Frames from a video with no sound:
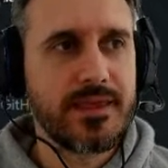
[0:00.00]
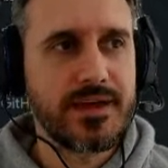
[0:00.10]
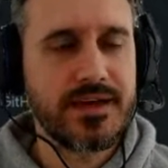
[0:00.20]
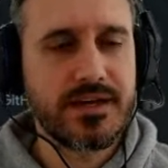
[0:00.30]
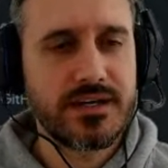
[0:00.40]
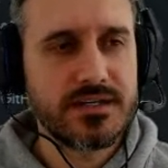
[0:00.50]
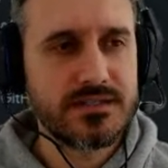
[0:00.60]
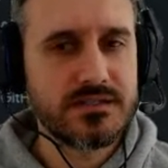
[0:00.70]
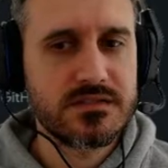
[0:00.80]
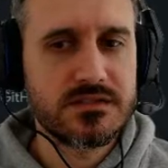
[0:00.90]

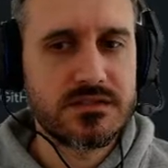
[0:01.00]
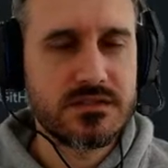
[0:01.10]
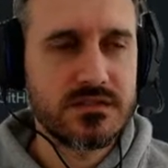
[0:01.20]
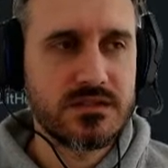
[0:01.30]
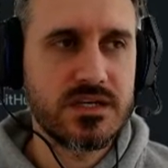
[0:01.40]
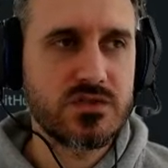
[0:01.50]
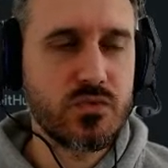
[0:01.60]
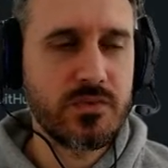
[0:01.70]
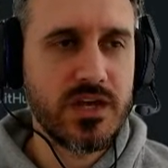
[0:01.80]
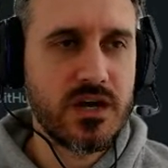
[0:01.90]
And yeah,
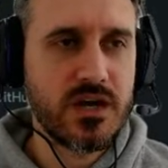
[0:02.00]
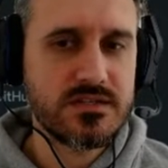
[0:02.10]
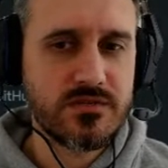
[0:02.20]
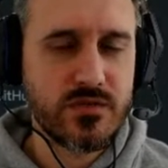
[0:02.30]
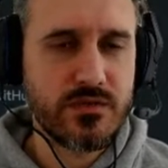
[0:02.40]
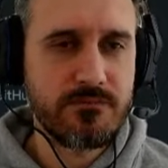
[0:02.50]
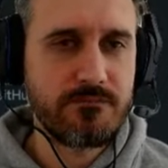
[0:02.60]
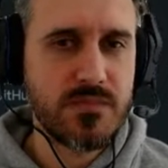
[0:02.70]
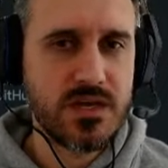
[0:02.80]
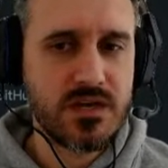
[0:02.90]
to be honest, for
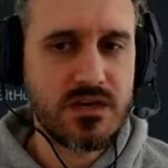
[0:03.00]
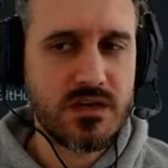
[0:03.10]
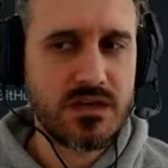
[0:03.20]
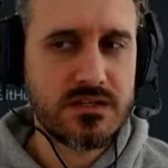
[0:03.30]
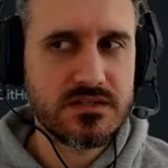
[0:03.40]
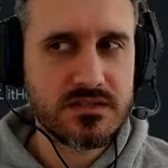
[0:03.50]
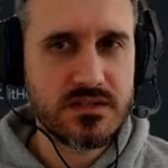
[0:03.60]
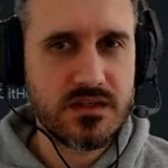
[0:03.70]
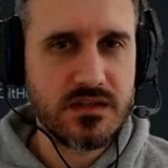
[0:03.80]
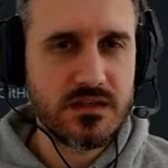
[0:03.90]
me, it's
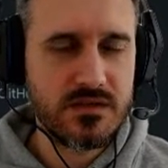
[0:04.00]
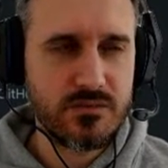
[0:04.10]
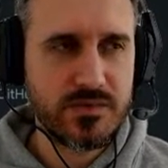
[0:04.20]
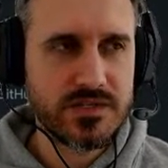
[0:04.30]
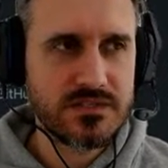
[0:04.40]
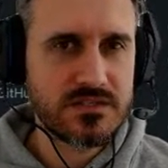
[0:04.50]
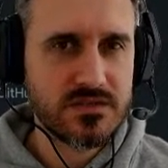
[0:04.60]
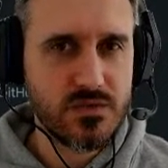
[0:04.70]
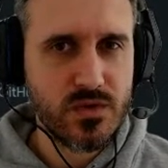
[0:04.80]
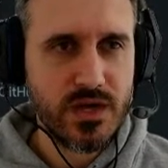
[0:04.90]
a little bit
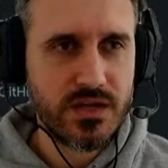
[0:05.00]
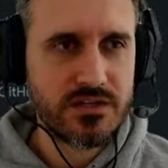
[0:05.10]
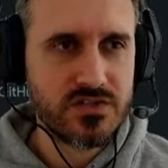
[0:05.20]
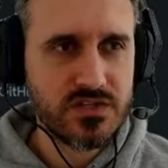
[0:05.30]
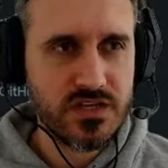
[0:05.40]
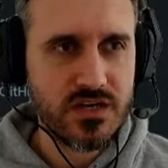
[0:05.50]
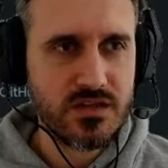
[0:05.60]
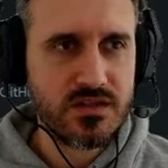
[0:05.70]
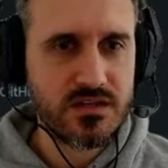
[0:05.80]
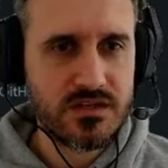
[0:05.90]
strange
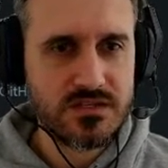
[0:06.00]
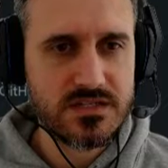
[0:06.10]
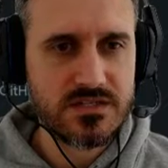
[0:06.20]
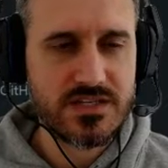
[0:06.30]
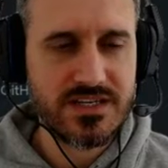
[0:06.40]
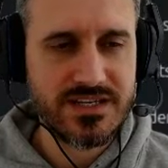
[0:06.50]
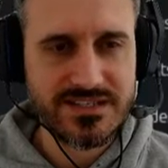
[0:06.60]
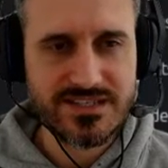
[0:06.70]
that it is actually in